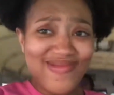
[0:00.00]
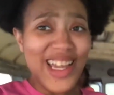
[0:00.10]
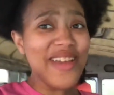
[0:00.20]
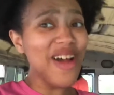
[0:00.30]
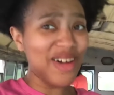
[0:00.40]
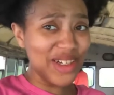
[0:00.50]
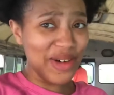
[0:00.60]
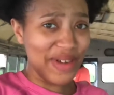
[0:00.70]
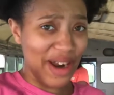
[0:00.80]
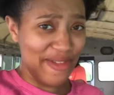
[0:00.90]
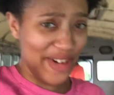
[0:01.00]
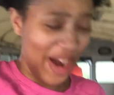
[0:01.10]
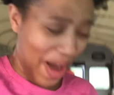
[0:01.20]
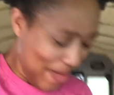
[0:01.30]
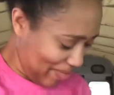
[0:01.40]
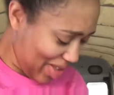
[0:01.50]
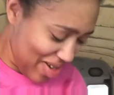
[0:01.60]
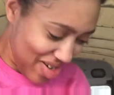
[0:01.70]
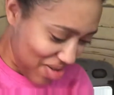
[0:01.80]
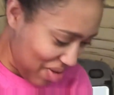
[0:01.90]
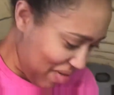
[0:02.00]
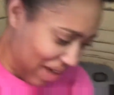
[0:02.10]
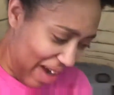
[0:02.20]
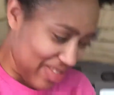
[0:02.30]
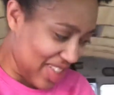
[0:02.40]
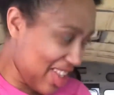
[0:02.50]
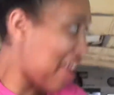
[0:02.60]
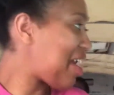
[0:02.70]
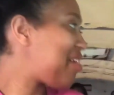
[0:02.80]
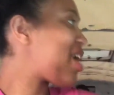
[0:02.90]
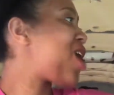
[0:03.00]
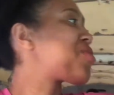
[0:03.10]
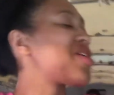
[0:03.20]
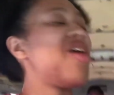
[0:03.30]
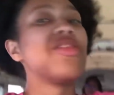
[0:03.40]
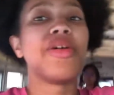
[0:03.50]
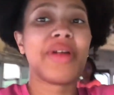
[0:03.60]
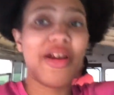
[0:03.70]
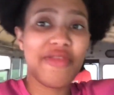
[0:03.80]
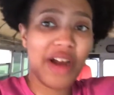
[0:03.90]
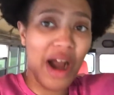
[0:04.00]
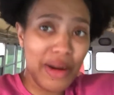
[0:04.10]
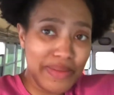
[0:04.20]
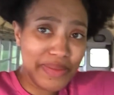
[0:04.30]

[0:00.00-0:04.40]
Y'all know what I forgot. You don't even have to say it out loud. We all know what I forgot.